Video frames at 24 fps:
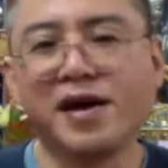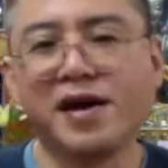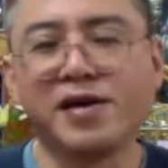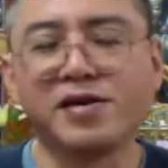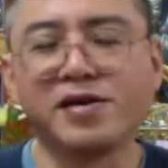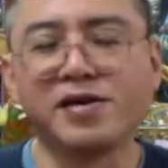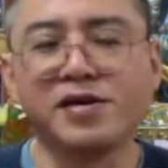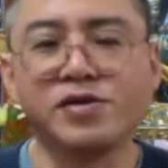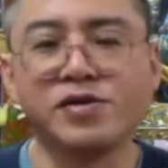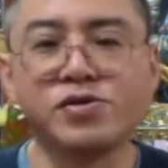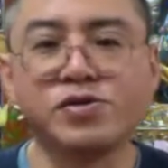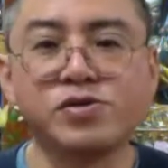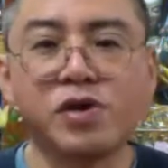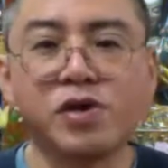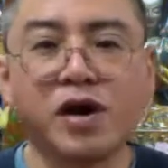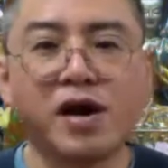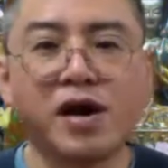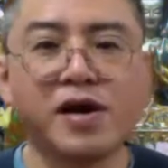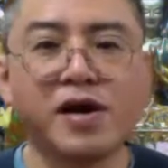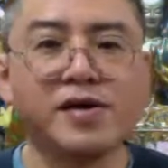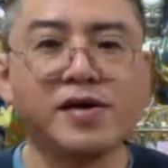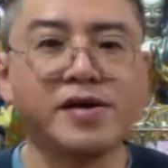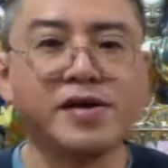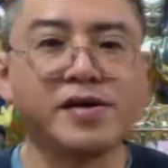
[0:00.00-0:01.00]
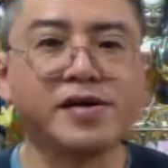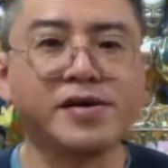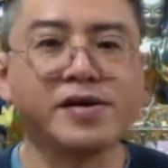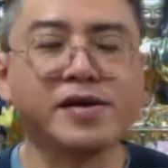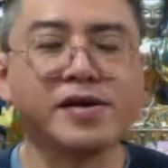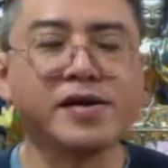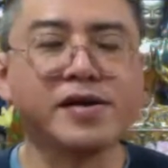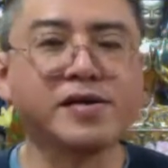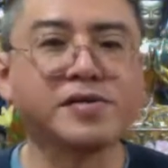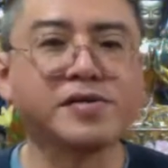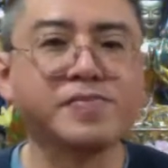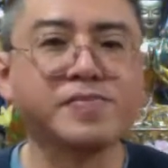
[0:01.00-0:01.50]
I can try, I
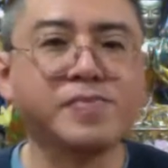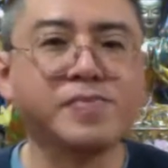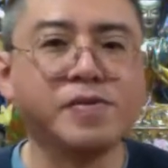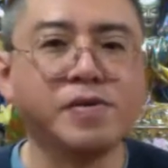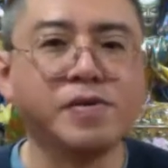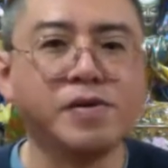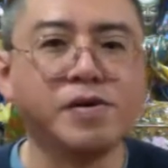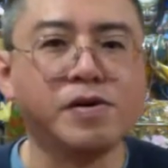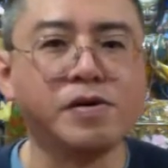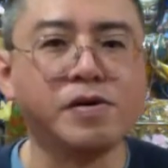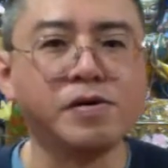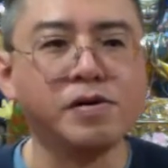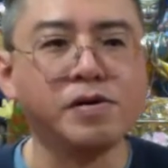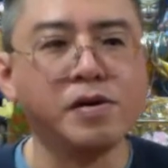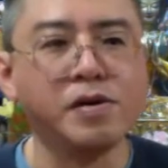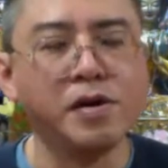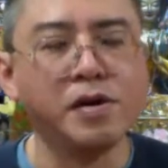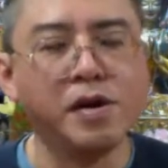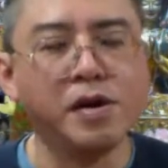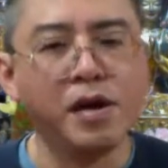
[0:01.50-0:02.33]
can explore.